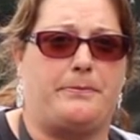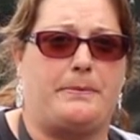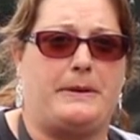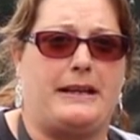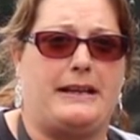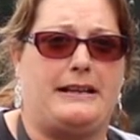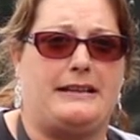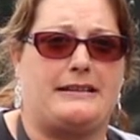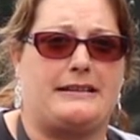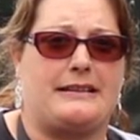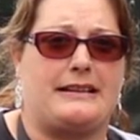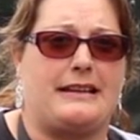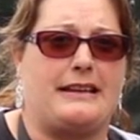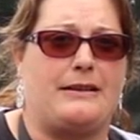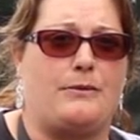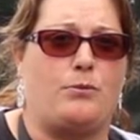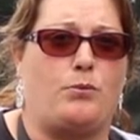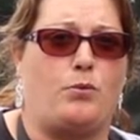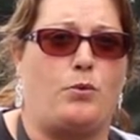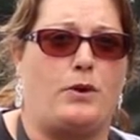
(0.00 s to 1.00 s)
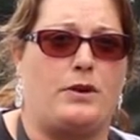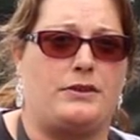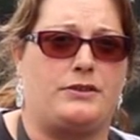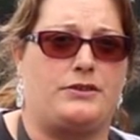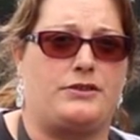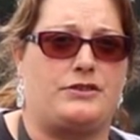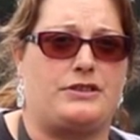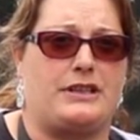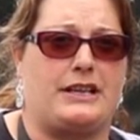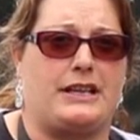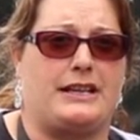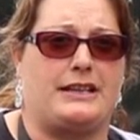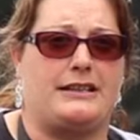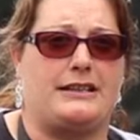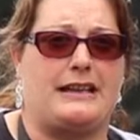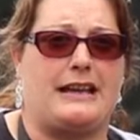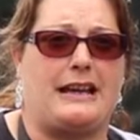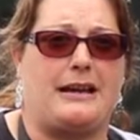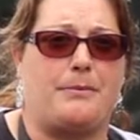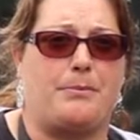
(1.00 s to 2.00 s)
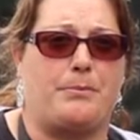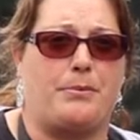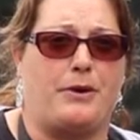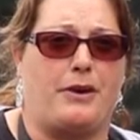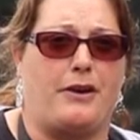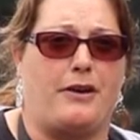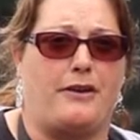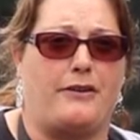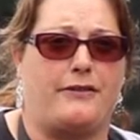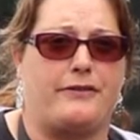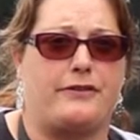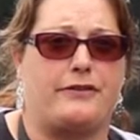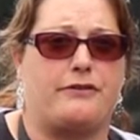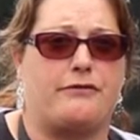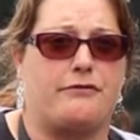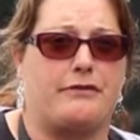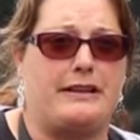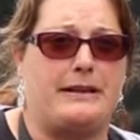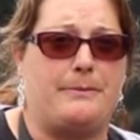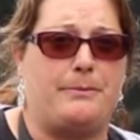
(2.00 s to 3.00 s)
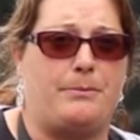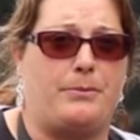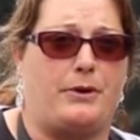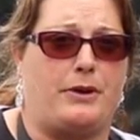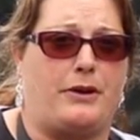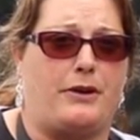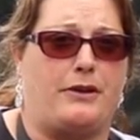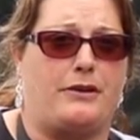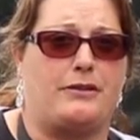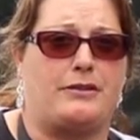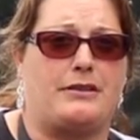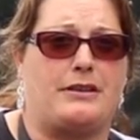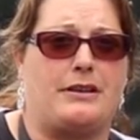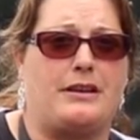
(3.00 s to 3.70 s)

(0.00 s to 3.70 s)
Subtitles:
based in one shed at Bath Green Park,